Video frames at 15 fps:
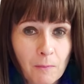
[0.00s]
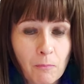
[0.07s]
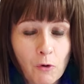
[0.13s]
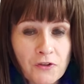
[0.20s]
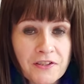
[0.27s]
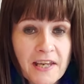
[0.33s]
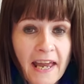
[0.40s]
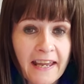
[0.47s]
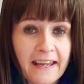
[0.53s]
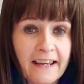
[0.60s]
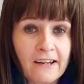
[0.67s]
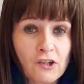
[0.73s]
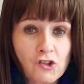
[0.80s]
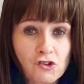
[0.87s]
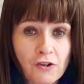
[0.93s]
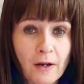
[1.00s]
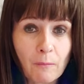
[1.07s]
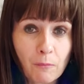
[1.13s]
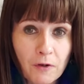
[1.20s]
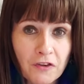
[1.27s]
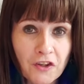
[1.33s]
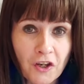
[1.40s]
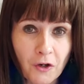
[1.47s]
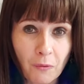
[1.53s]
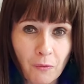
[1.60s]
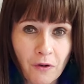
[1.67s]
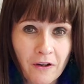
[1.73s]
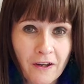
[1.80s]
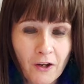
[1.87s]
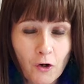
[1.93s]
But taking a trip with you
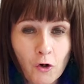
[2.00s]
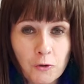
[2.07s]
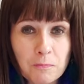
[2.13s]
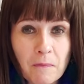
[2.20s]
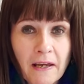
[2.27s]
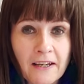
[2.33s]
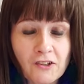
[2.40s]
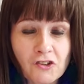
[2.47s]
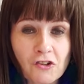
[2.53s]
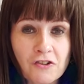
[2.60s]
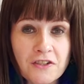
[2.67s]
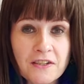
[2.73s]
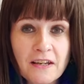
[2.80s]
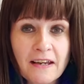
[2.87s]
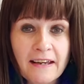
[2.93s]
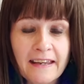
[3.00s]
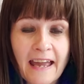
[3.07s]
could mean just